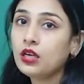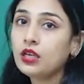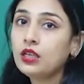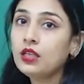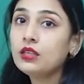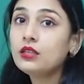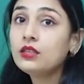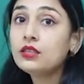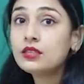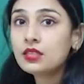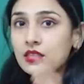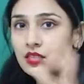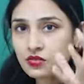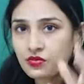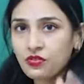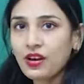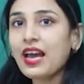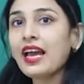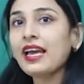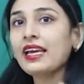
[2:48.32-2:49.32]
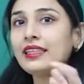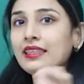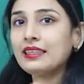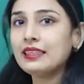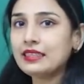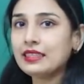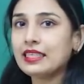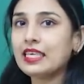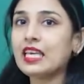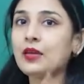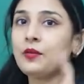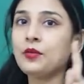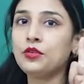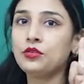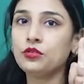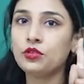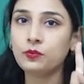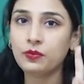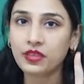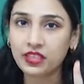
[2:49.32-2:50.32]
This is why this came
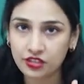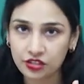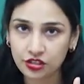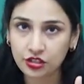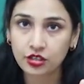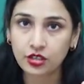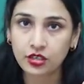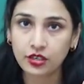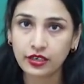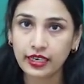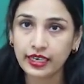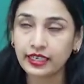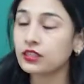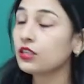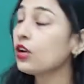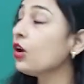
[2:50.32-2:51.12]
into the picture, right.